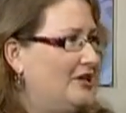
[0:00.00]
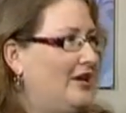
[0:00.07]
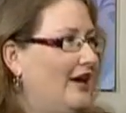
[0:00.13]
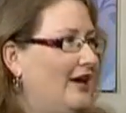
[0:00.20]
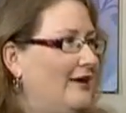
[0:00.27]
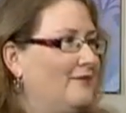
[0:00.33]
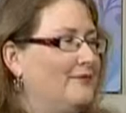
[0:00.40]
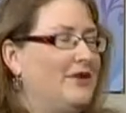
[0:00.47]

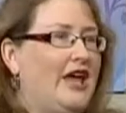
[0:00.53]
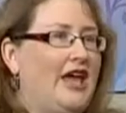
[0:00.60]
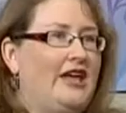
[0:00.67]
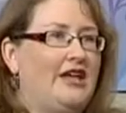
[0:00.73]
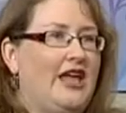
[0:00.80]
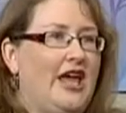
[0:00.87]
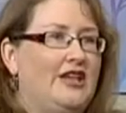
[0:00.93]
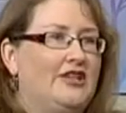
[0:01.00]

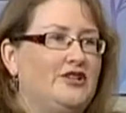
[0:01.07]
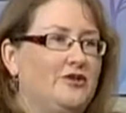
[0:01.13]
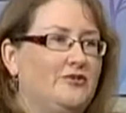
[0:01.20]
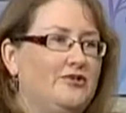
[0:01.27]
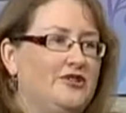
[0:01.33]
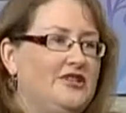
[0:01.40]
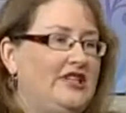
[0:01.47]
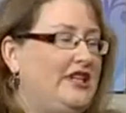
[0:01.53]
and
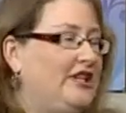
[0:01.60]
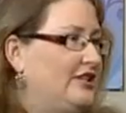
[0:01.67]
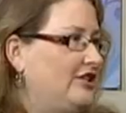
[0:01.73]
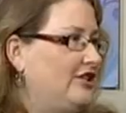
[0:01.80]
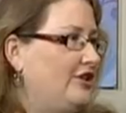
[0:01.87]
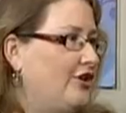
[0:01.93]
to present,